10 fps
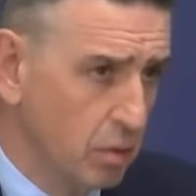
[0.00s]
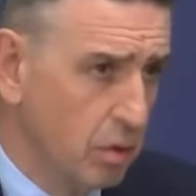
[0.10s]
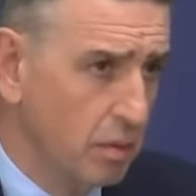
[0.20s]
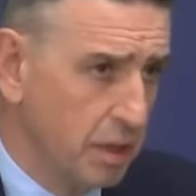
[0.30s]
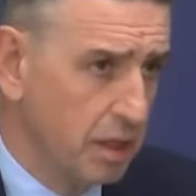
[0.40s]
There
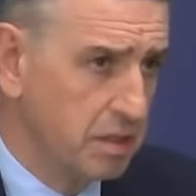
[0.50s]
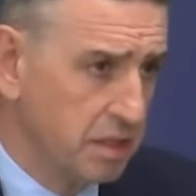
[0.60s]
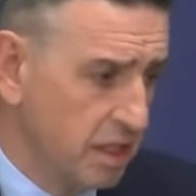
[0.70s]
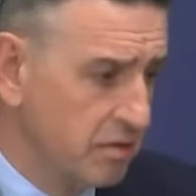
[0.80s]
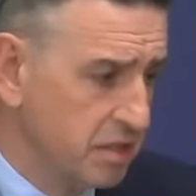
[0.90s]
were bugs
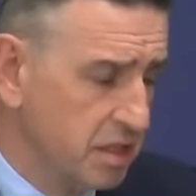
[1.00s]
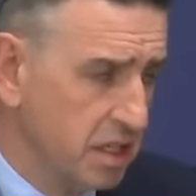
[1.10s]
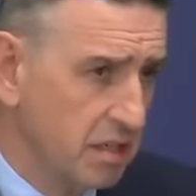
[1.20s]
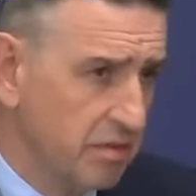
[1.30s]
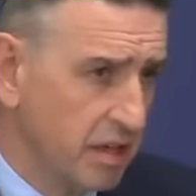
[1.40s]
and errors and
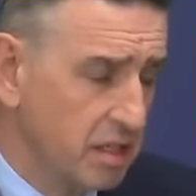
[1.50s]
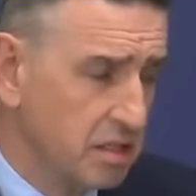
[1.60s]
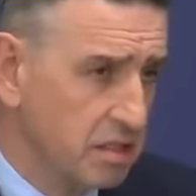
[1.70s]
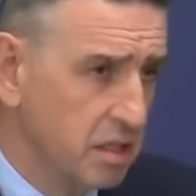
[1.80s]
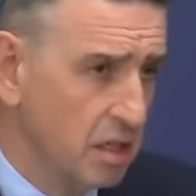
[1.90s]

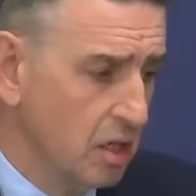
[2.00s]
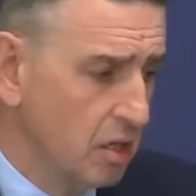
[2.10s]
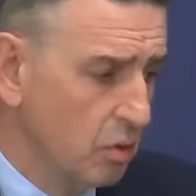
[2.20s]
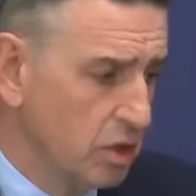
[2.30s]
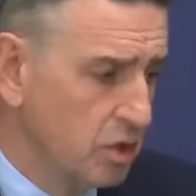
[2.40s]
defects
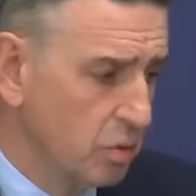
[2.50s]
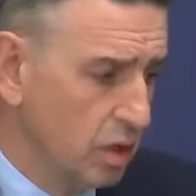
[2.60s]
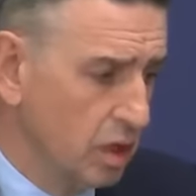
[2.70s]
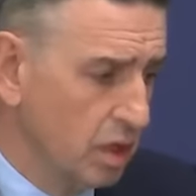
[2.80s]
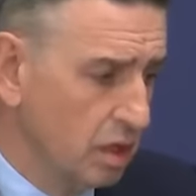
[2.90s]
which
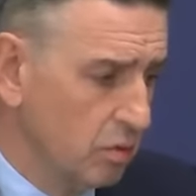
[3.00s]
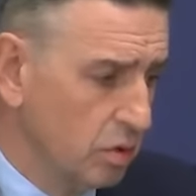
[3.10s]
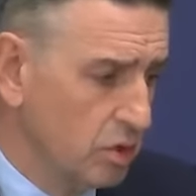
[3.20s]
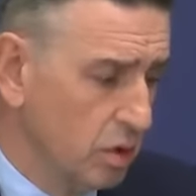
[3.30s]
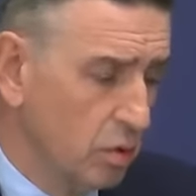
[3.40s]
were
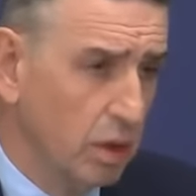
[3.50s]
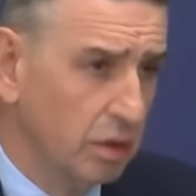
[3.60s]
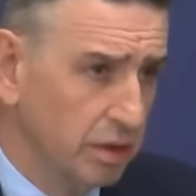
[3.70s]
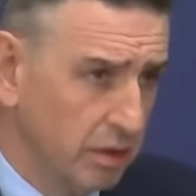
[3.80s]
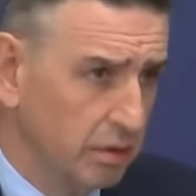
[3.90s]

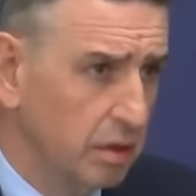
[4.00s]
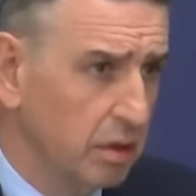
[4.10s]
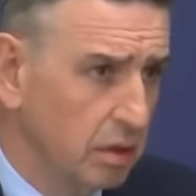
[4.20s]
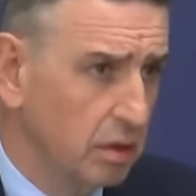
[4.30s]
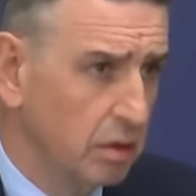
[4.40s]
well known
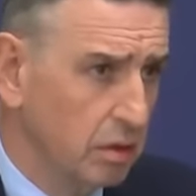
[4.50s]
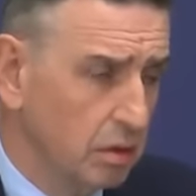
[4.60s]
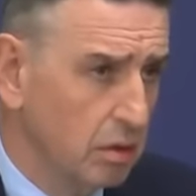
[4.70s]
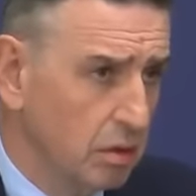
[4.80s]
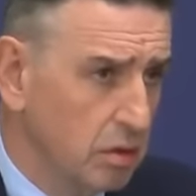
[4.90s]

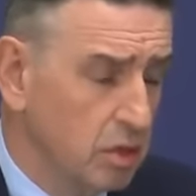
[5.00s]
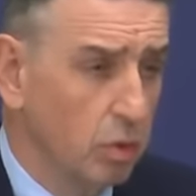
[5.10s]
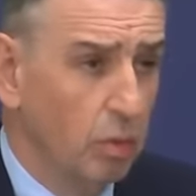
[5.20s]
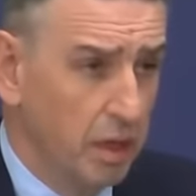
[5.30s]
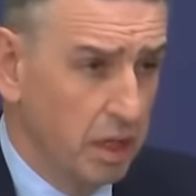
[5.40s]
to
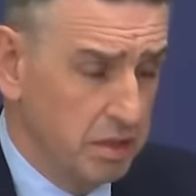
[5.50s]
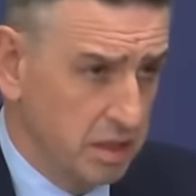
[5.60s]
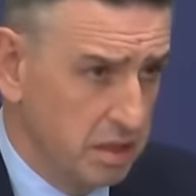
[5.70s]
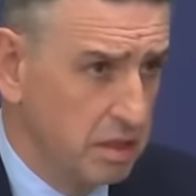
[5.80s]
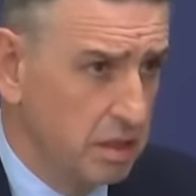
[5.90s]
all
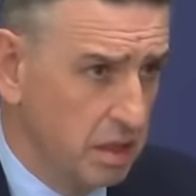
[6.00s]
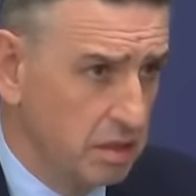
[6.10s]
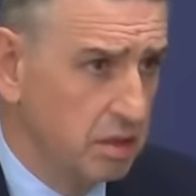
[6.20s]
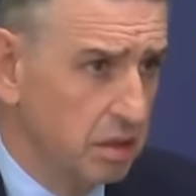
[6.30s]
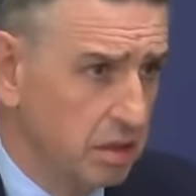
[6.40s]
parties,
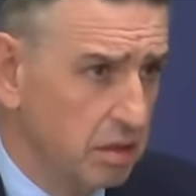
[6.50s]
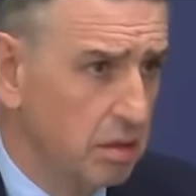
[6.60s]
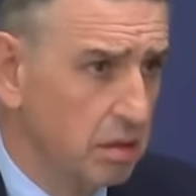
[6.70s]
actually.